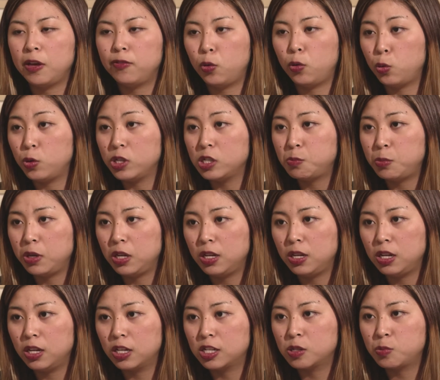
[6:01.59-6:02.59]
I've always
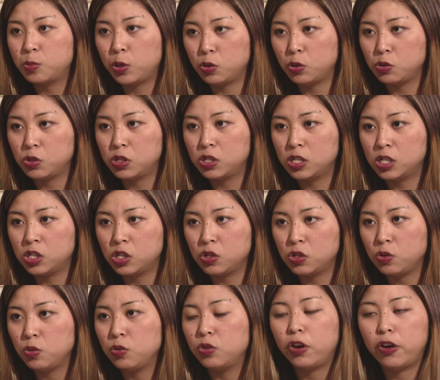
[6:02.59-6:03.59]
been exposed
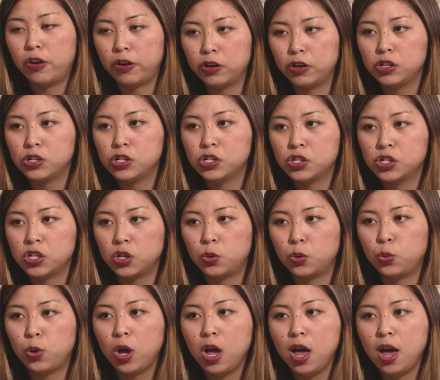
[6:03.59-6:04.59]
to the arts, so
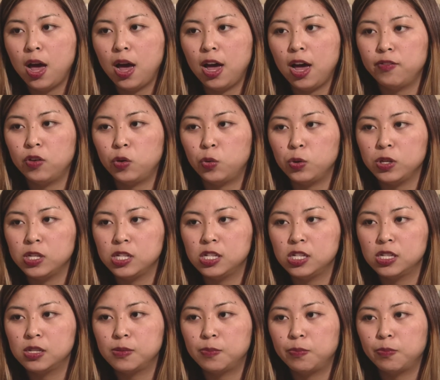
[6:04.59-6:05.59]
yeah. I've
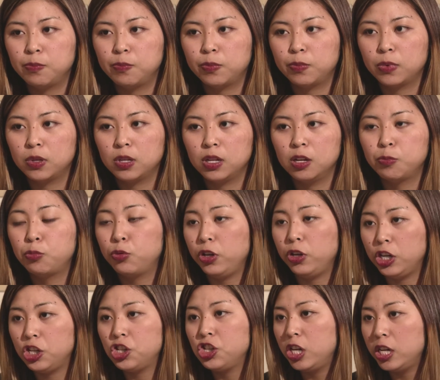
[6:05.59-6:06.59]
always
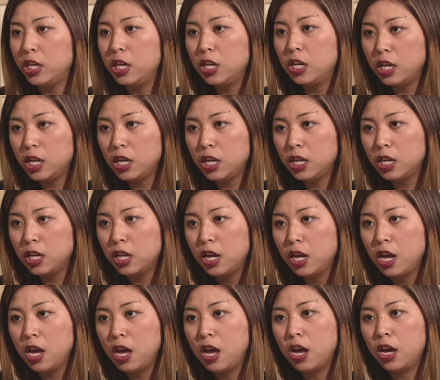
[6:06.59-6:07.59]
appreciated it.
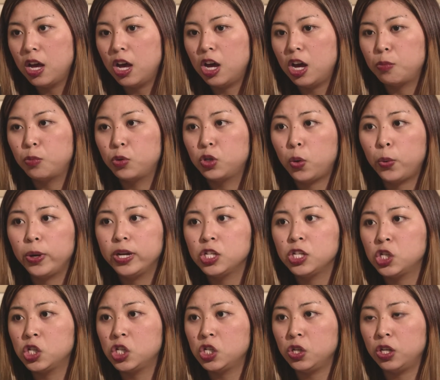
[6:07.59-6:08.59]
Um, going
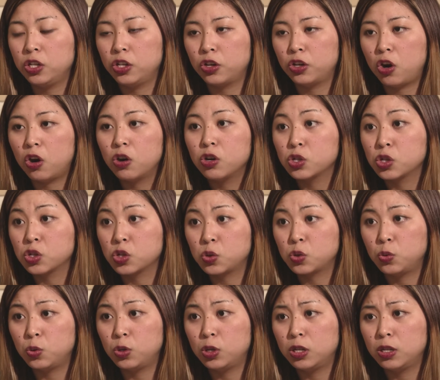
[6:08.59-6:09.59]
to an art
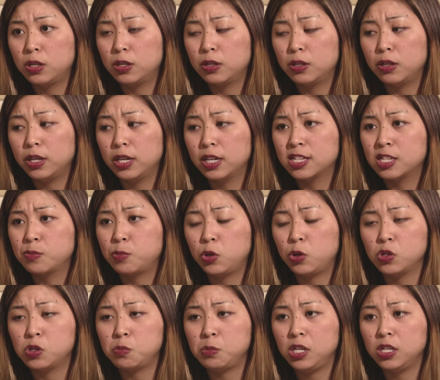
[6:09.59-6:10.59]
school
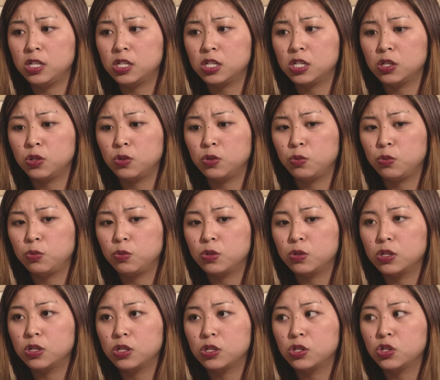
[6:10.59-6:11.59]
exposed me to
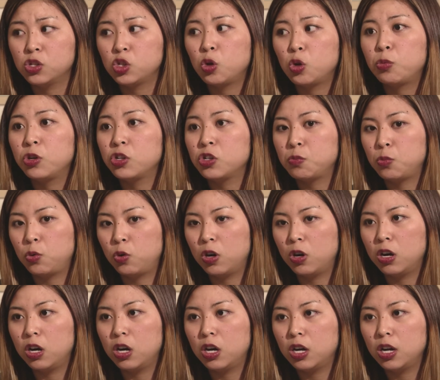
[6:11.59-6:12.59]
so much
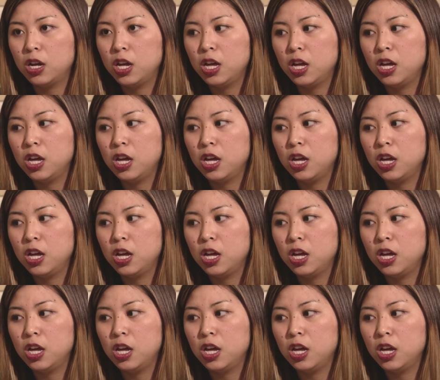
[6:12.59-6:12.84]
more